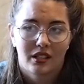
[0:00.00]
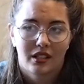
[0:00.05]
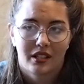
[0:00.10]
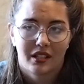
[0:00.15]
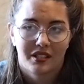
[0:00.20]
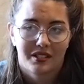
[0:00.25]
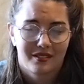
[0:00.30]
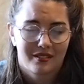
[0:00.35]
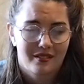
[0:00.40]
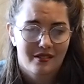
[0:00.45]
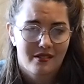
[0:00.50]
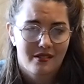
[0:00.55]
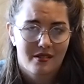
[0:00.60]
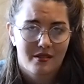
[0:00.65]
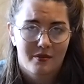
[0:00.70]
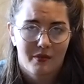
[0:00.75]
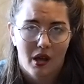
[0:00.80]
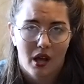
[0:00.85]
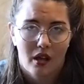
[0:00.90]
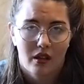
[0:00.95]
It
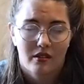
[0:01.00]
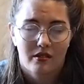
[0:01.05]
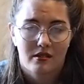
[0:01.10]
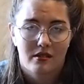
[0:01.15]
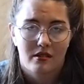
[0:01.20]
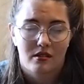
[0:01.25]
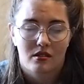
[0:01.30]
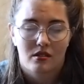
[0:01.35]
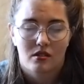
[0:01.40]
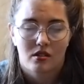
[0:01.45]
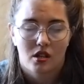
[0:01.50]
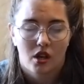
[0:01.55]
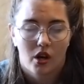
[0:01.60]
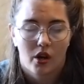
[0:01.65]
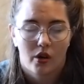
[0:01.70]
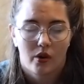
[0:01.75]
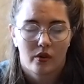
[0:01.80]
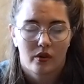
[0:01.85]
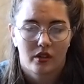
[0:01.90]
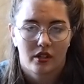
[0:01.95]
smells
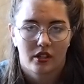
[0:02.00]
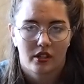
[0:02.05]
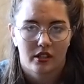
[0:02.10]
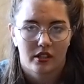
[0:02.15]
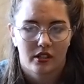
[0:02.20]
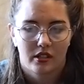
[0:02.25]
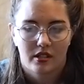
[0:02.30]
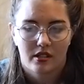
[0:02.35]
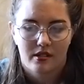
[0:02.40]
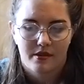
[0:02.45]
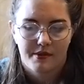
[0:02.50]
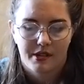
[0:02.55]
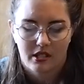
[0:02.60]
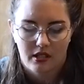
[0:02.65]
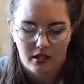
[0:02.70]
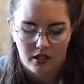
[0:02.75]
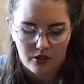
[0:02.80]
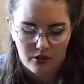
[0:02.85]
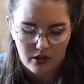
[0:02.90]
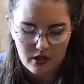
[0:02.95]
so good. It smells
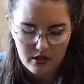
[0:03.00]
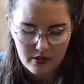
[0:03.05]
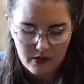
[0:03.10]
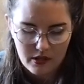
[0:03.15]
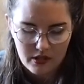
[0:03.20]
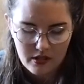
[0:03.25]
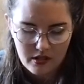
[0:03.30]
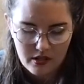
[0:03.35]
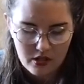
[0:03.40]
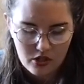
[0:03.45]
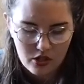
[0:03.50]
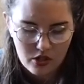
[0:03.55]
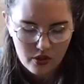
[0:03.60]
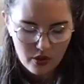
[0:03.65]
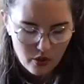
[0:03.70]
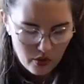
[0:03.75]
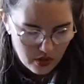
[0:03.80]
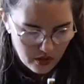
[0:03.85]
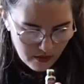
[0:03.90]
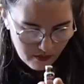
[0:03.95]
like Christmas. It's
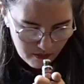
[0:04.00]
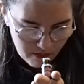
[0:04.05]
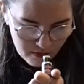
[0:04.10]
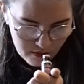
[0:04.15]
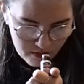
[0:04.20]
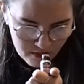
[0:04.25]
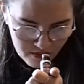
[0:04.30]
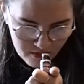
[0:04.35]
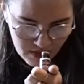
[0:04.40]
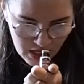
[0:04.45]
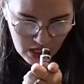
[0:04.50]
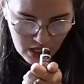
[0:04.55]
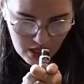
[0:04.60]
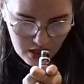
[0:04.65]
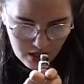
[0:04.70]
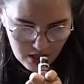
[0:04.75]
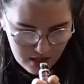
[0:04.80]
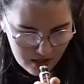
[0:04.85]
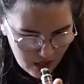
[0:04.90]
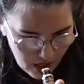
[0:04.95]
just awesome.
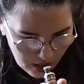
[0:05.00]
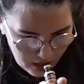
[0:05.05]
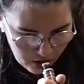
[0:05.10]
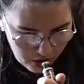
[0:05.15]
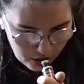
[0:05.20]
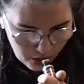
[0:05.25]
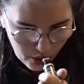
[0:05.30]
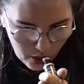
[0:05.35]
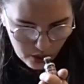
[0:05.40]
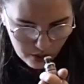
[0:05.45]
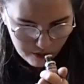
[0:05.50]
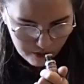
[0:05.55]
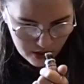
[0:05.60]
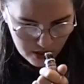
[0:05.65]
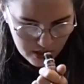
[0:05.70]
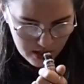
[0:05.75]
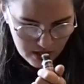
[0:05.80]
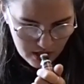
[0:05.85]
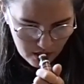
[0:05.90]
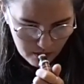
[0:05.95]
There's like clove
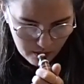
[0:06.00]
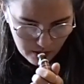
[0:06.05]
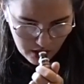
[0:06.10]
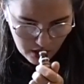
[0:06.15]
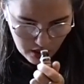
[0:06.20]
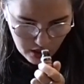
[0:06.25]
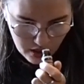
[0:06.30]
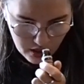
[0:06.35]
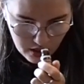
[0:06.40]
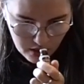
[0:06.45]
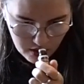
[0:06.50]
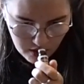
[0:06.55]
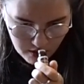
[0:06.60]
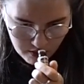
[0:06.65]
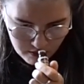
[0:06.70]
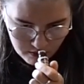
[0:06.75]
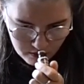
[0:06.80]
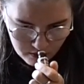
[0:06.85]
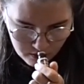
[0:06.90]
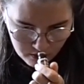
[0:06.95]
and cinnamon and
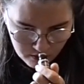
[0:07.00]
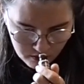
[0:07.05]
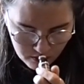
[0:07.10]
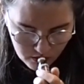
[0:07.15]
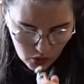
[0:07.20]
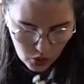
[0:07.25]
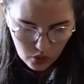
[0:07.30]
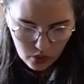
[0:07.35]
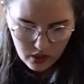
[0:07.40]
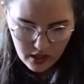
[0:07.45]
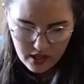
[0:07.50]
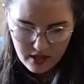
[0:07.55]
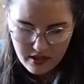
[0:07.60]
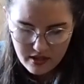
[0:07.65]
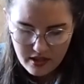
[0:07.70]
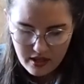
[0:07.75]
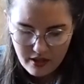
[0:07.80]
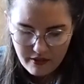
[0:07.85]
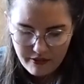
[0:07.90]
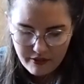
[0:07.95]
all that
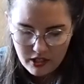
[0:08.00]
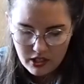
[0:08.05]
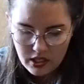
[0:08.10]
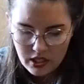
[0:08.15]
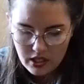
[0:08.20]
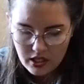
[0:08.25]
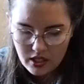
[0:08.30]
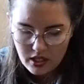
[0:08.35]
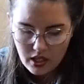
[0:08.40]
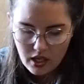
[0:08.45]
stuff in it.